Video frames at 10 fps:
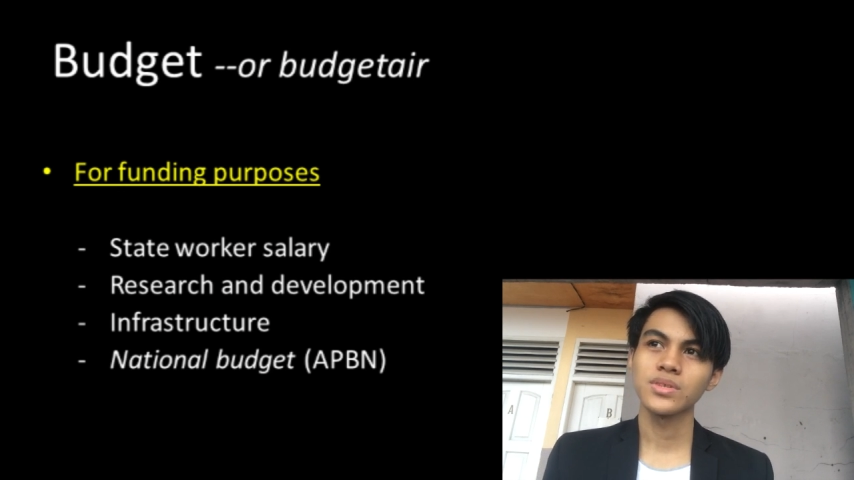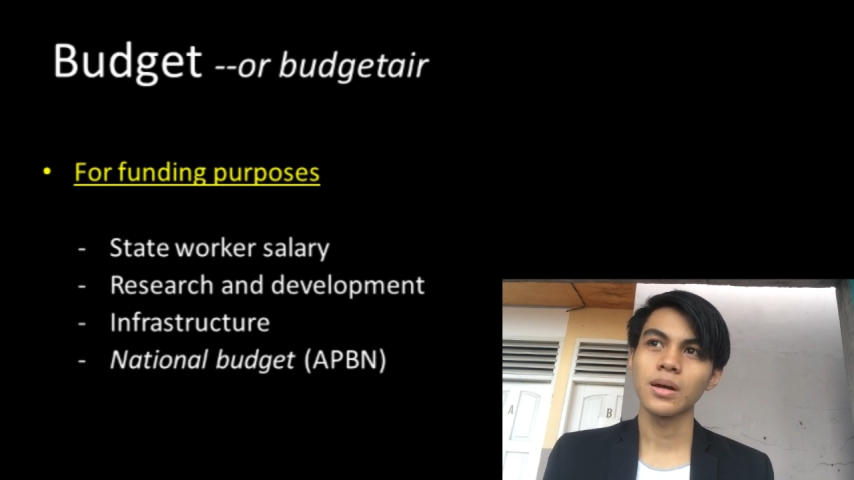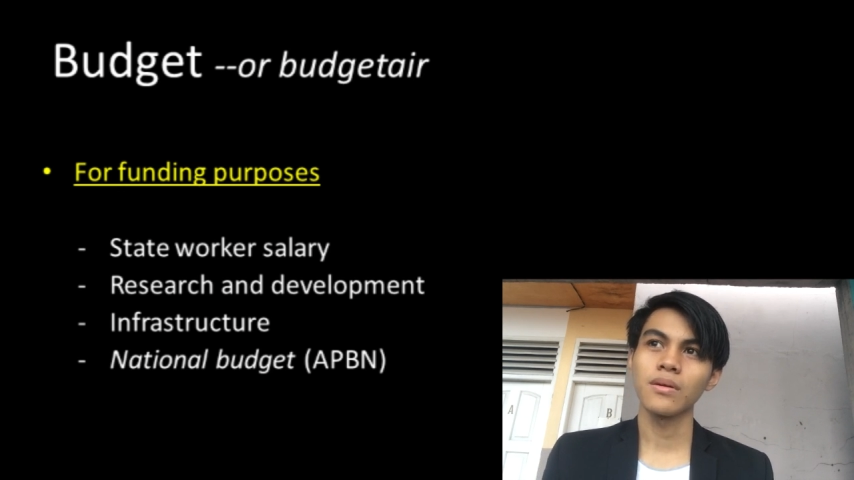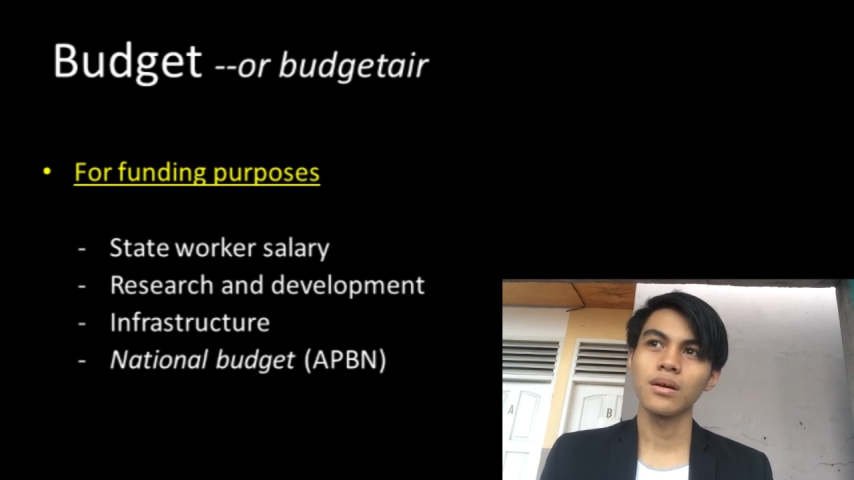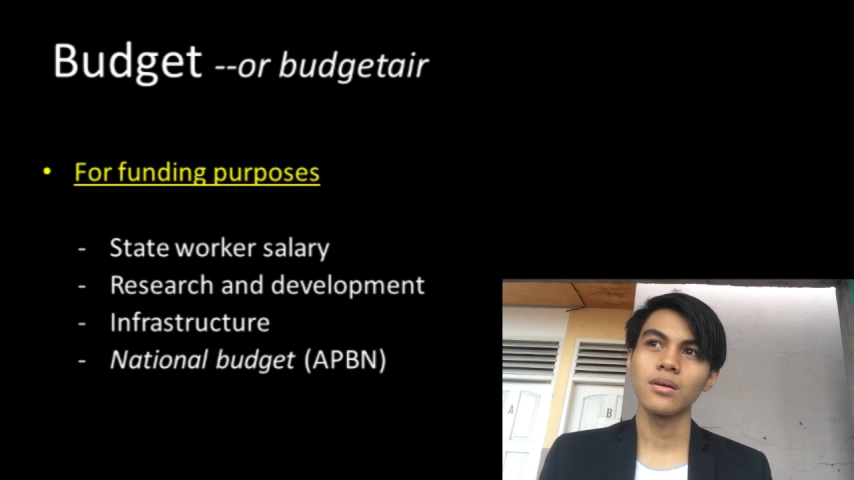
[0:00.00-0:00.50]

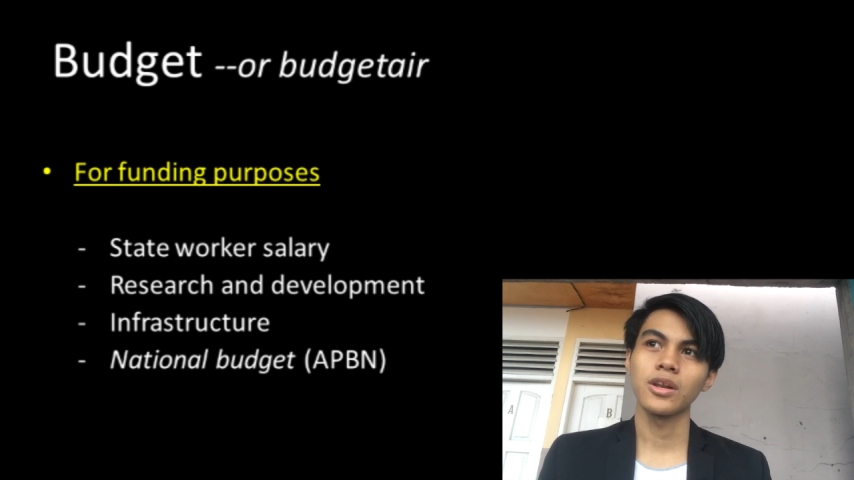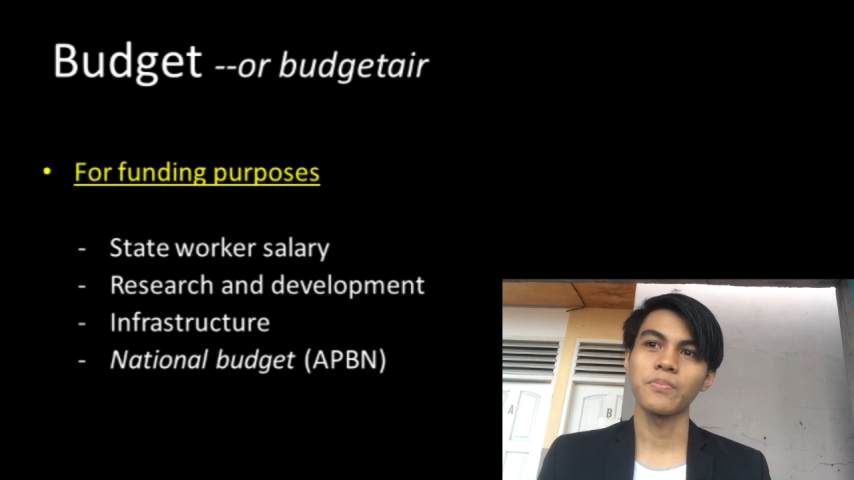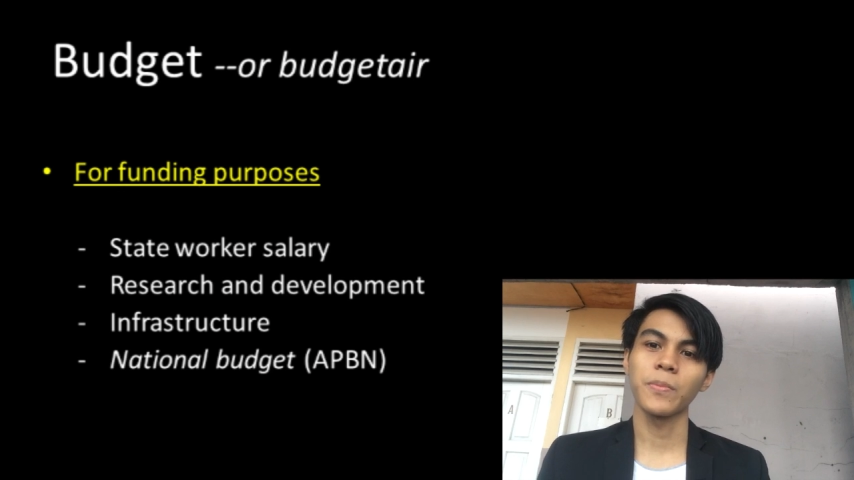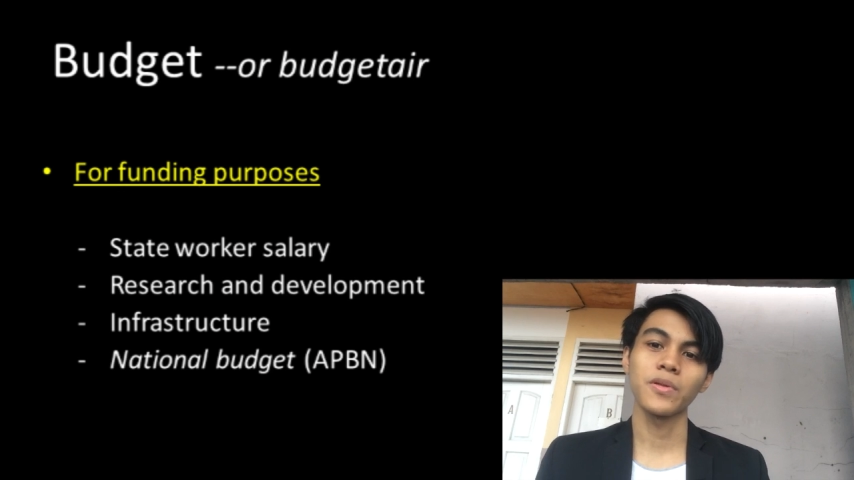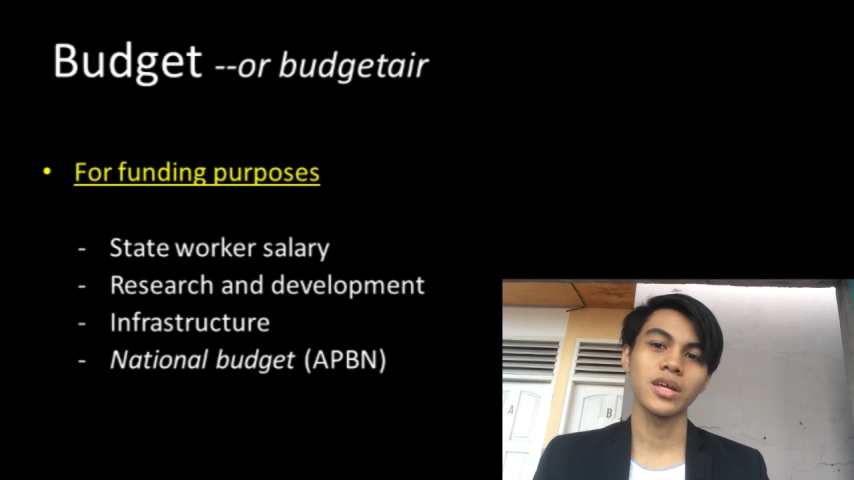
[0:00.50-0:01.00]
the
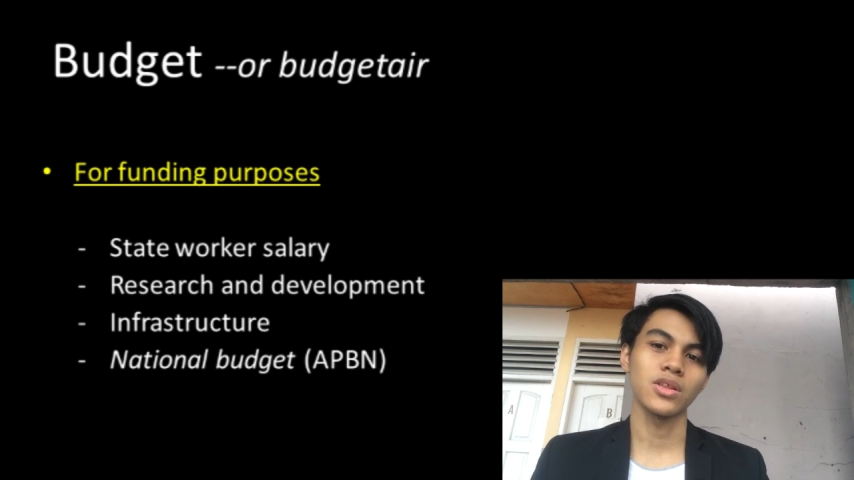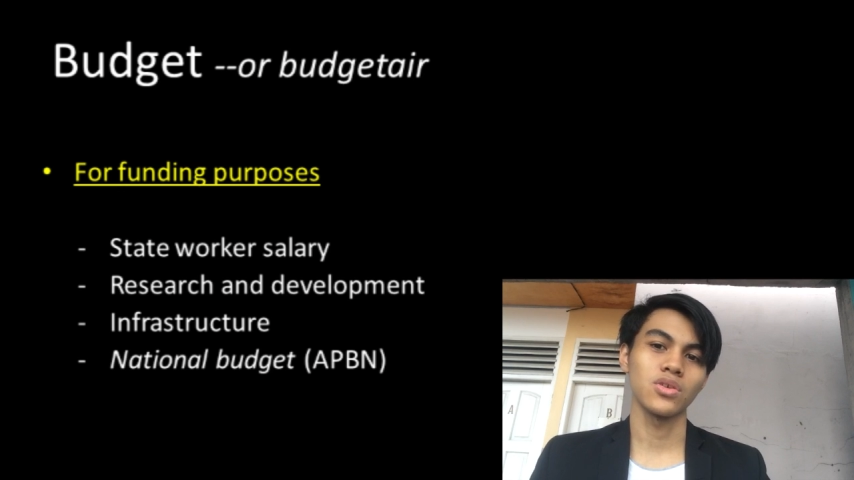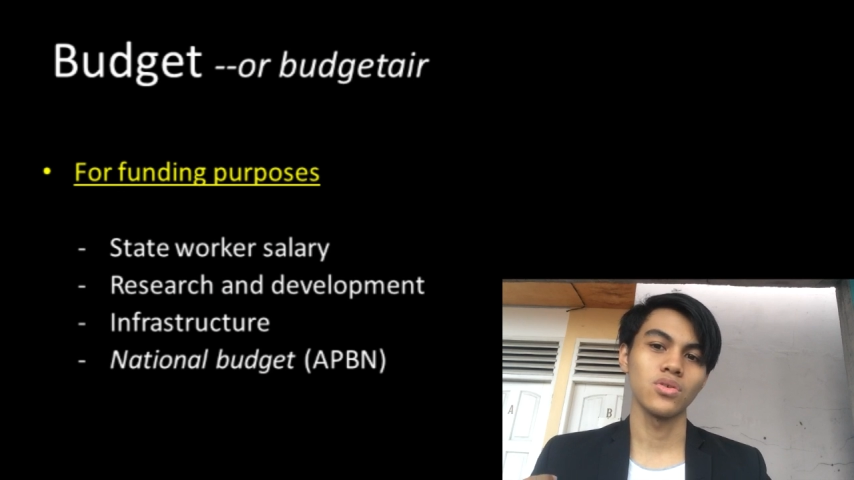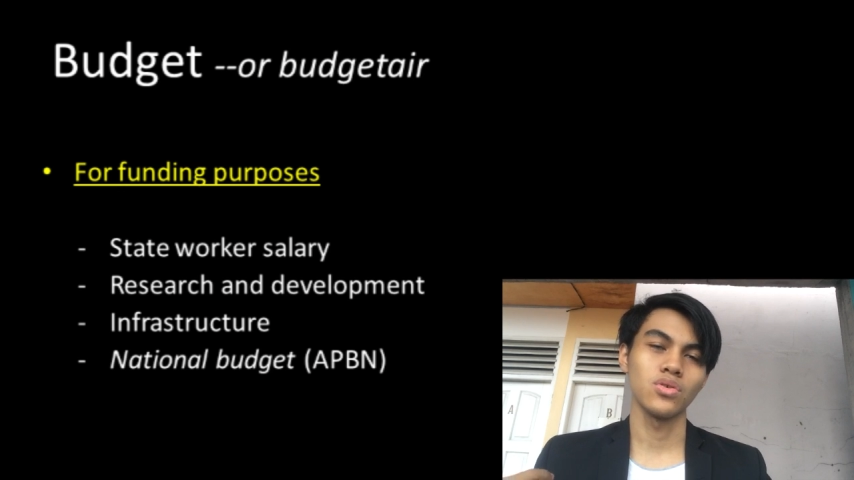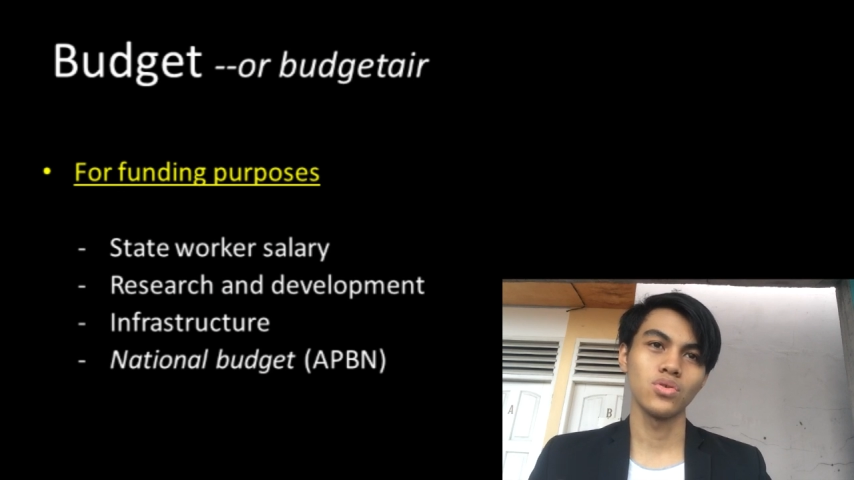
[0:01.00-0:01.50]
people that
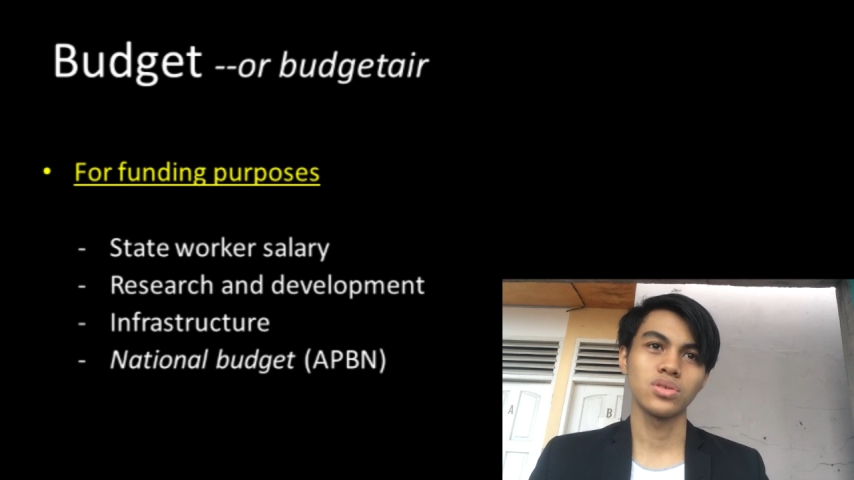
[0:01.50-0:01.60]
you